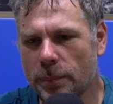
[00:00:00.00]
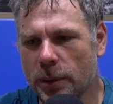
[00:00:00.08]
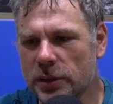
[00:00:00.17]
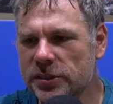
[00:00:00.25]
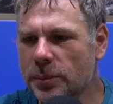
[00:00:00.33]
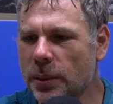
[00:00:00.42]

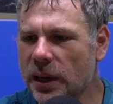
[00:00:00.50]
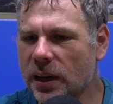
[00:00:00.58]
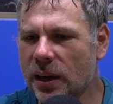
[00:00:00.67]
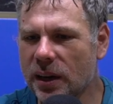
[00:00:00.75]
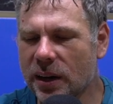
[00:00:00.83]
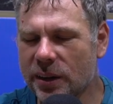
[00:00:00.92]
possibly
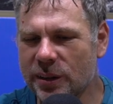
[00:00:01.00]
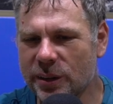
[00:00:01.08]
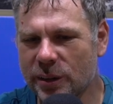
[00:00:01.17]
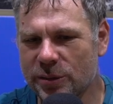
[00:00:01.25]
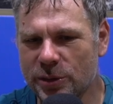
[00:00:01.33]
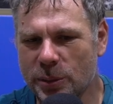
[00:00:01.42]
I, I can
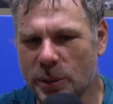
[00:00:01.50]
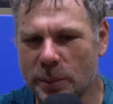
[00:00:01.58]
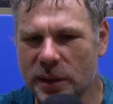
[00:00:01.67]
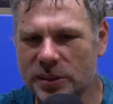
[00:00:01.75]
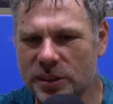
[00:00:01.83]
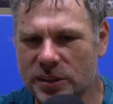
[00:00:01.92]
look through my
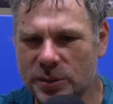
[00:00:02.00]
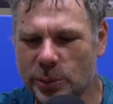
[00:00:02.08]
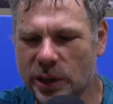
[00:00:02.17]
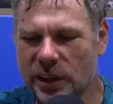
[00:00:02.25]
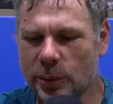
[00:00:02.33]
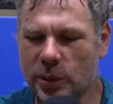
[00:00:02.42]
messages and
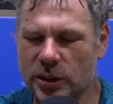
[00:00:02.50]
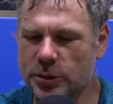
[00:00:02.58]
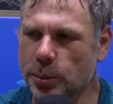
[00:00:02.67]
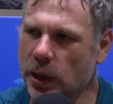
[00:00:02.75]
work out when it was,